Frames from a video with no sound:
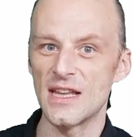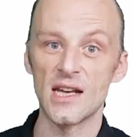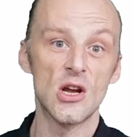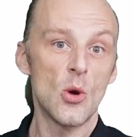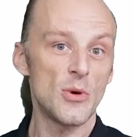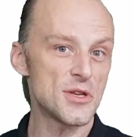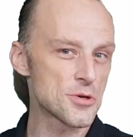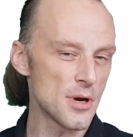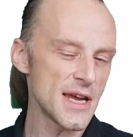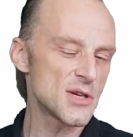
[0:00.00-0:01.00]
then, we
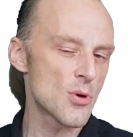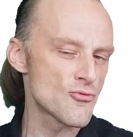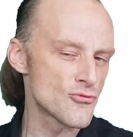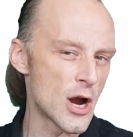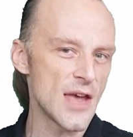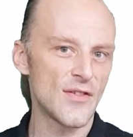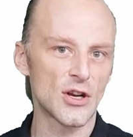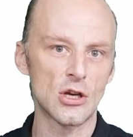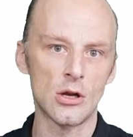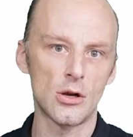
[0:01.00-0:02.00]
try to arrive at a
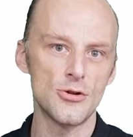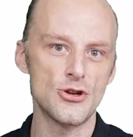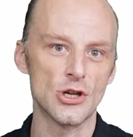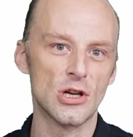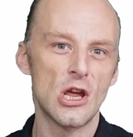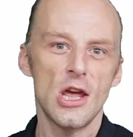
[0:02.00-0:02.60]
conclusion,